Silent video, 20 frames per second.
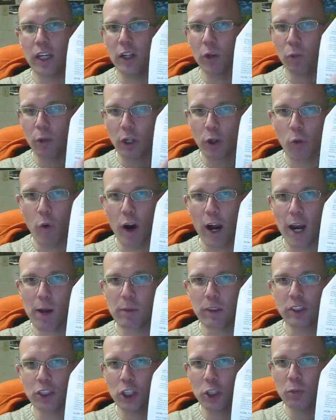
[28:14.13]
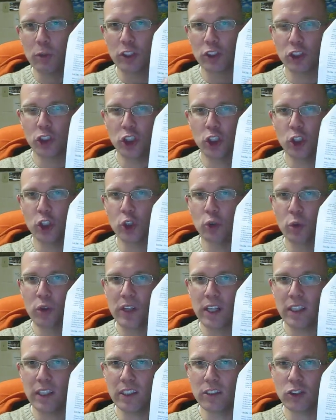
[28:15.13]
Requirements that you must choose
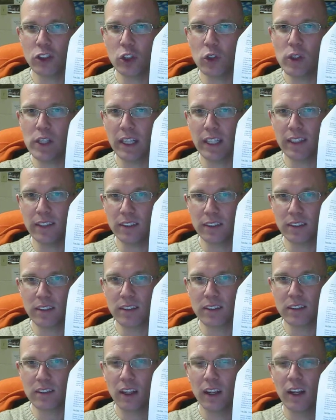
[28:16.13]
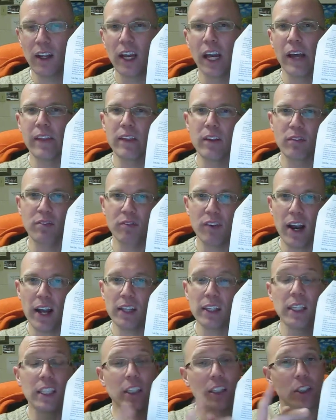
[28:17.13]
within these two lists. And then
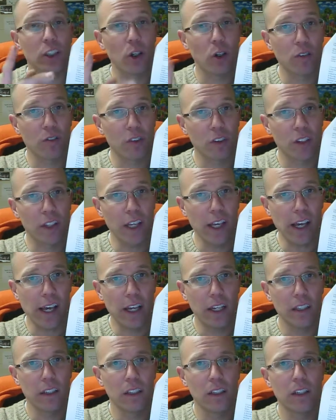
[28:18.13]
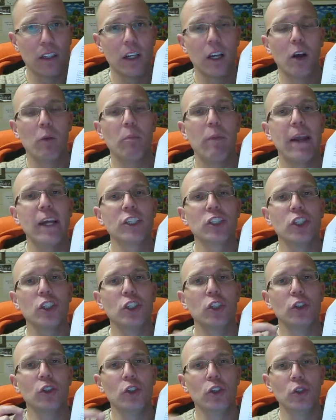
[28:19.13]
finally, and don't forget, make sure
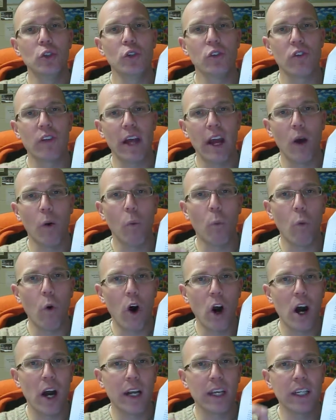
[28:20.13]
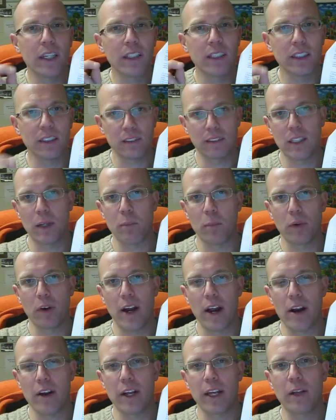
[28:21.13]
you use that one
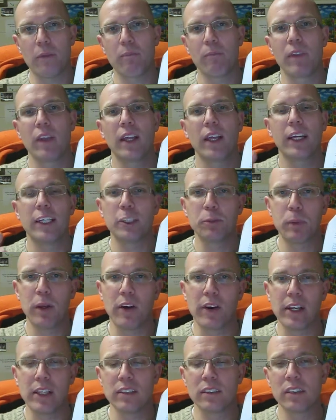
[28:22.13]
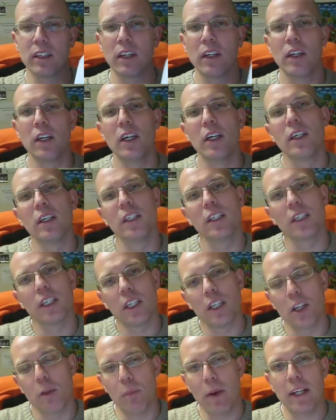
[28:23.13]
contemporary experience.
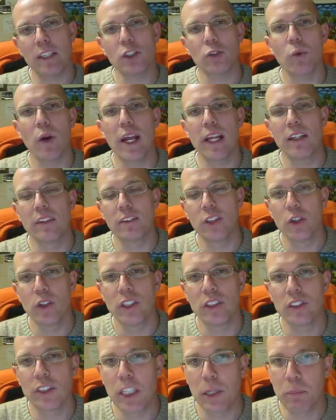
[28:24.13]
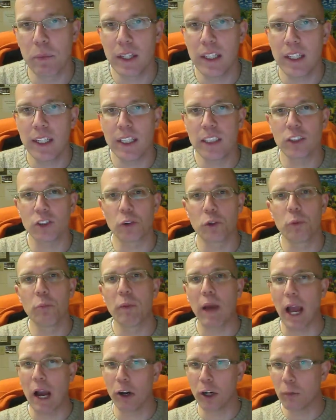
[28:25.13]
The best way to do this typically is through
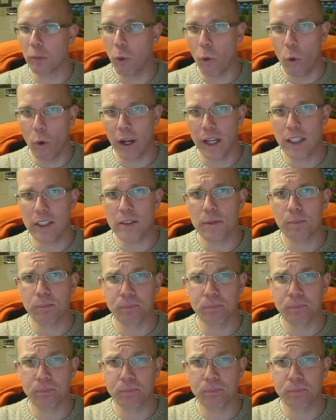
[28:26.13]
PowerPoint.